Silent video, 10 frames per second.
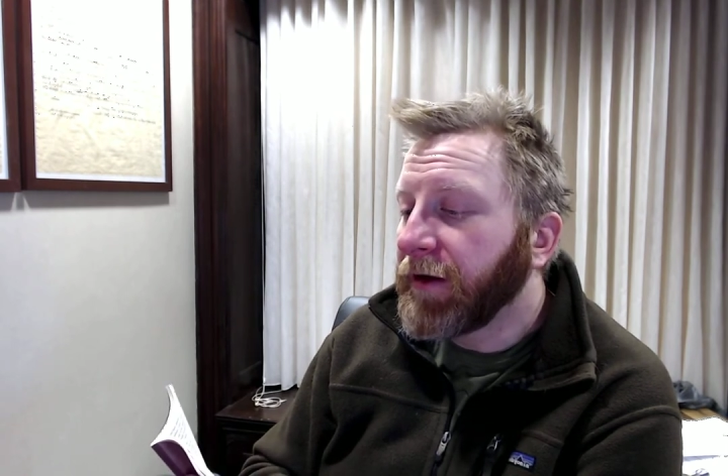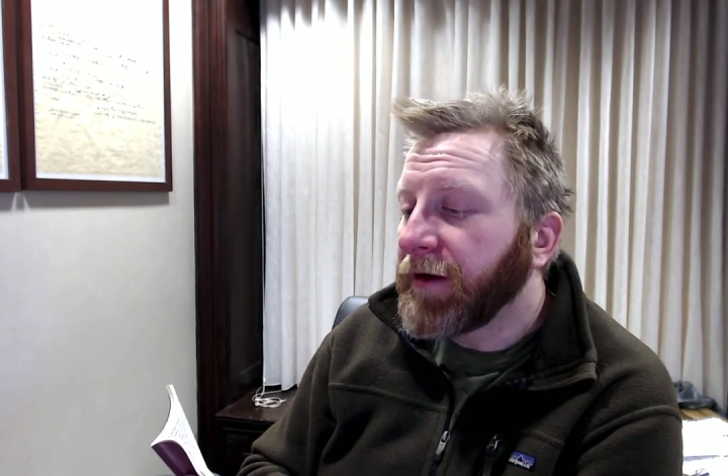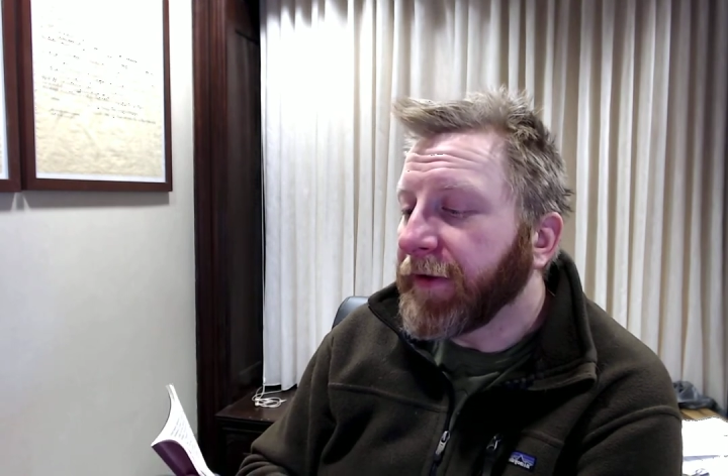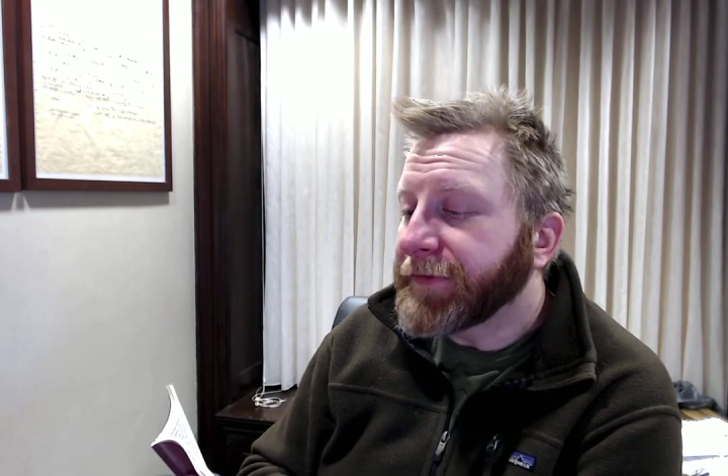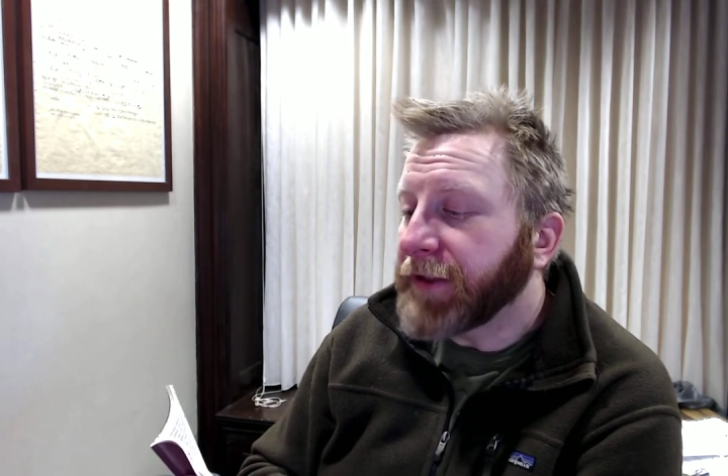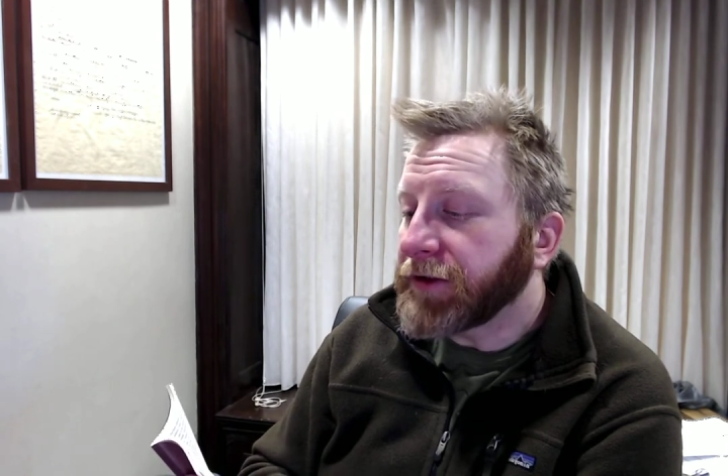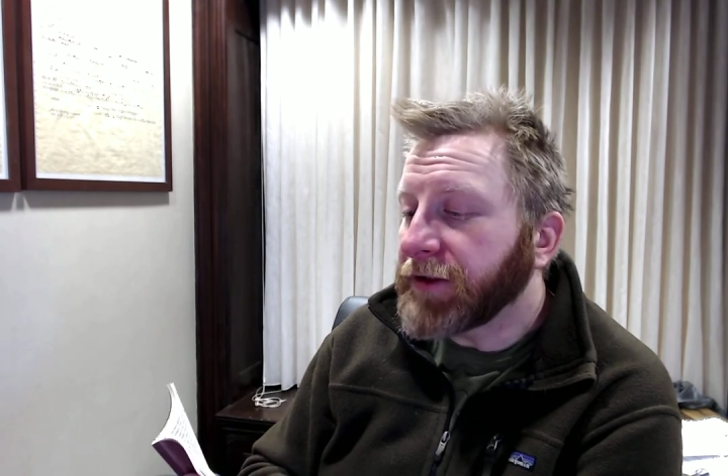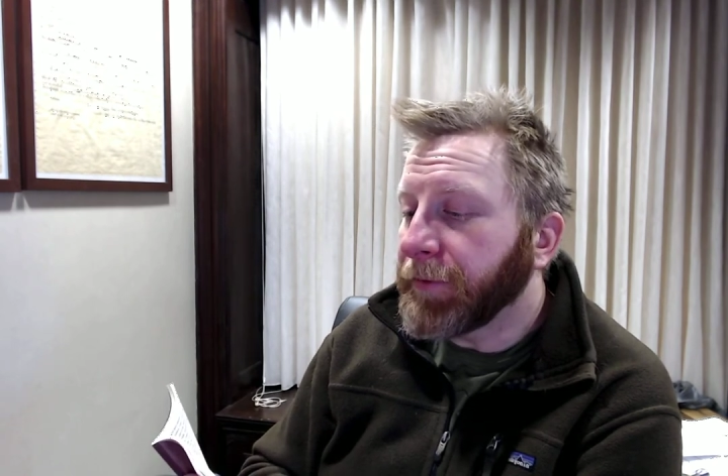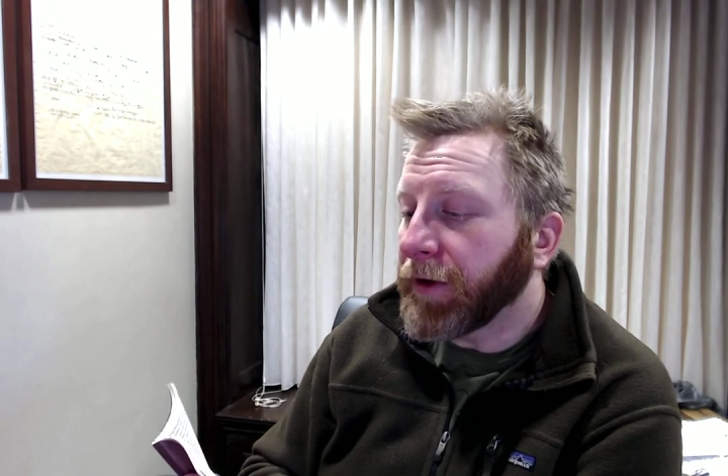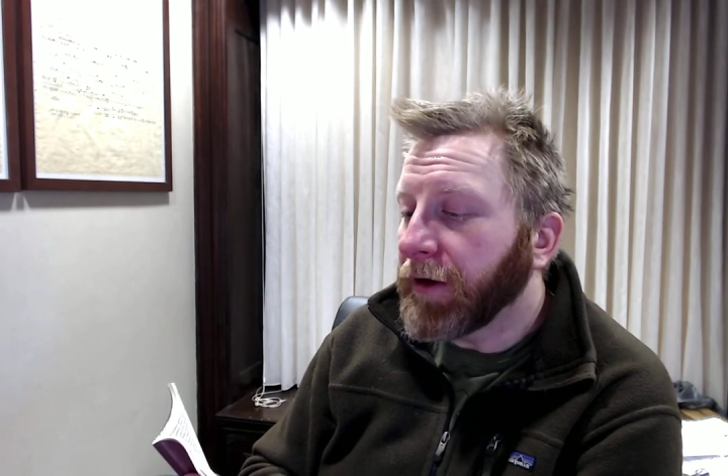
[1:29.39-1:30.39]
if such
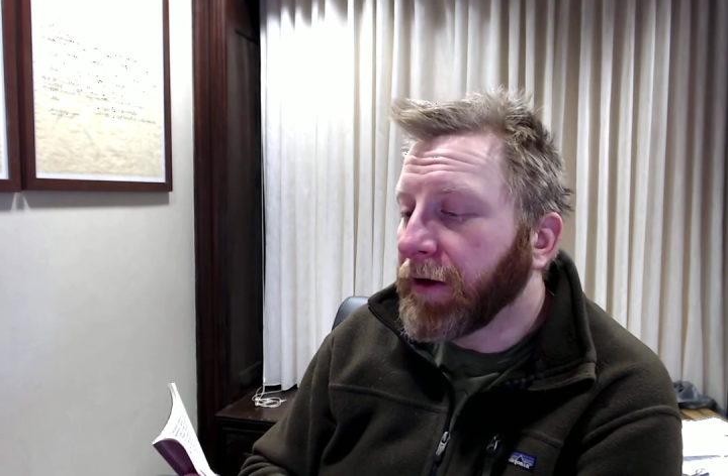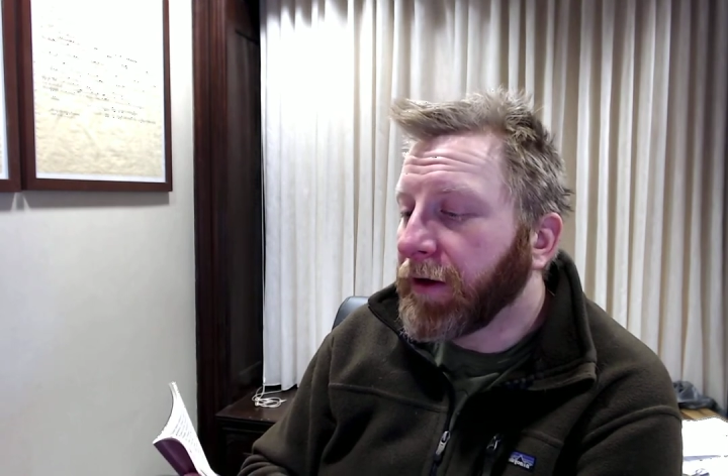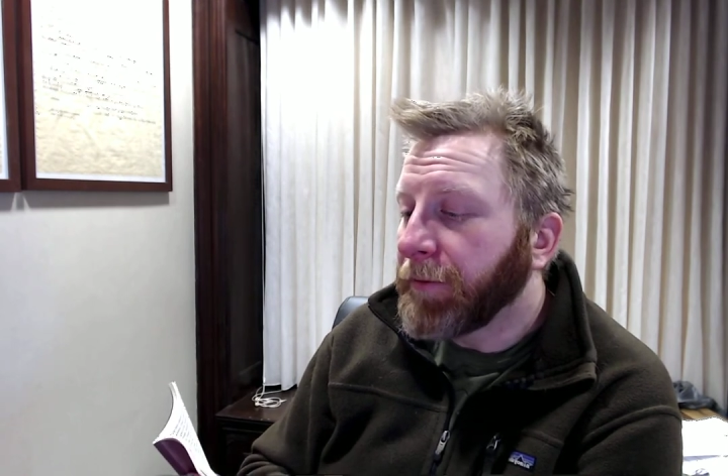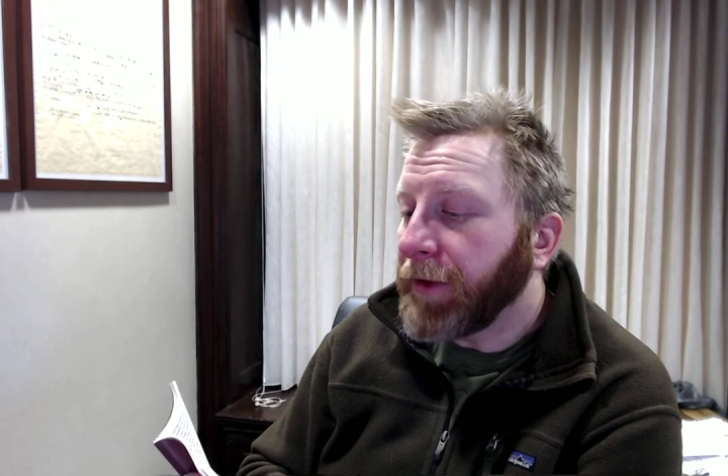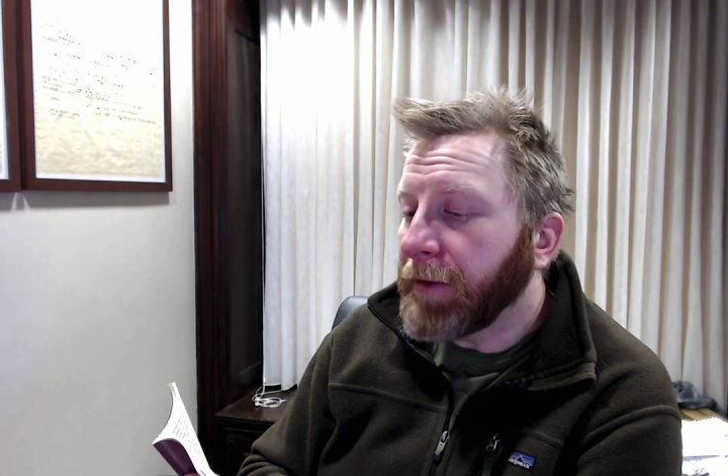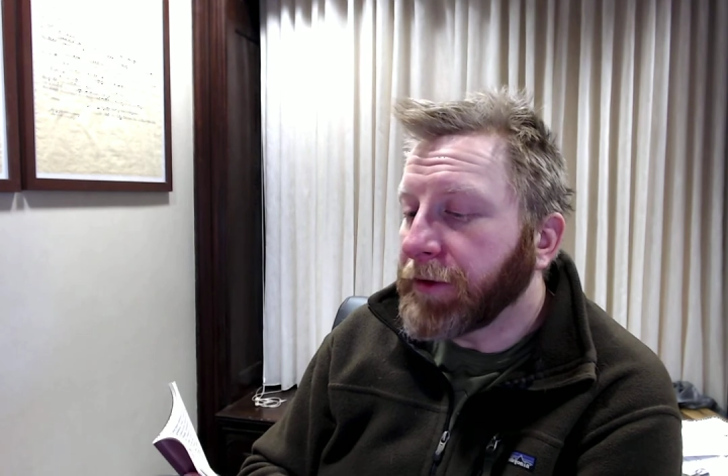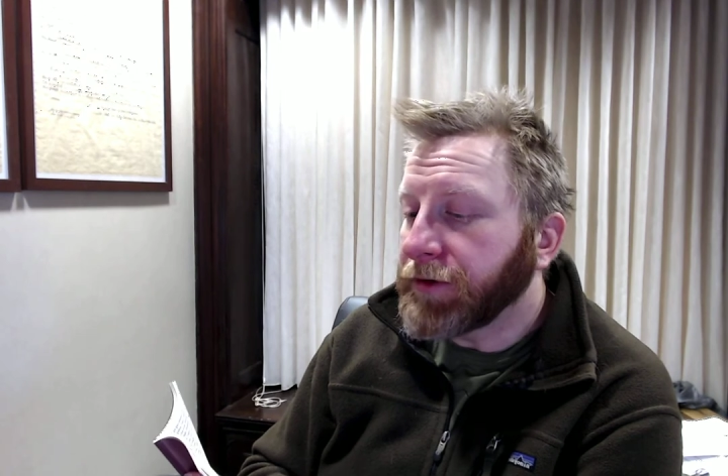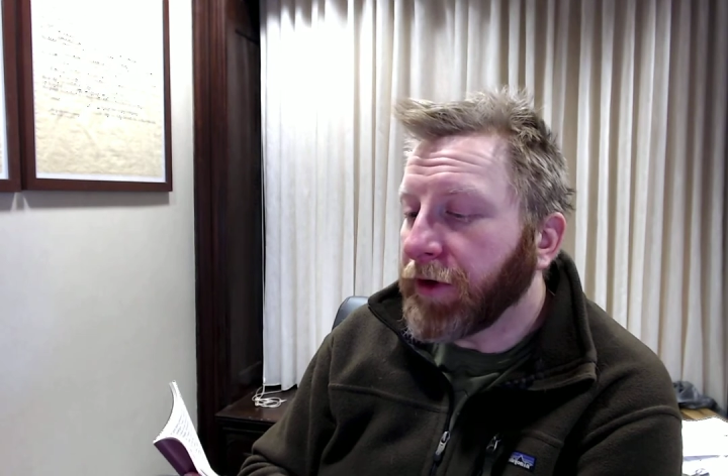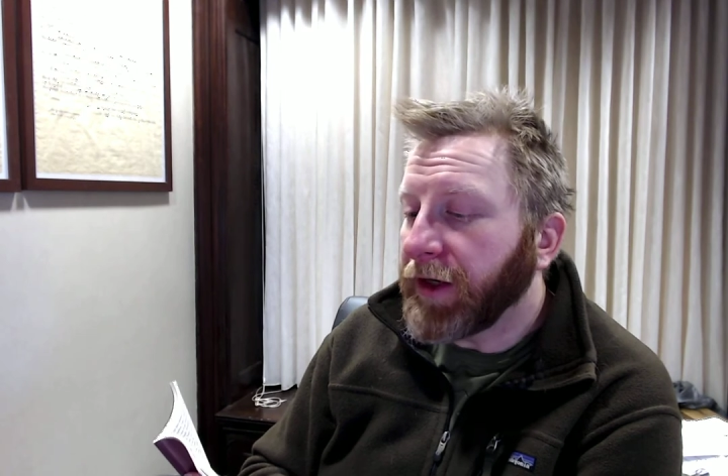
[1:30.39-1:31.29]
number be a majority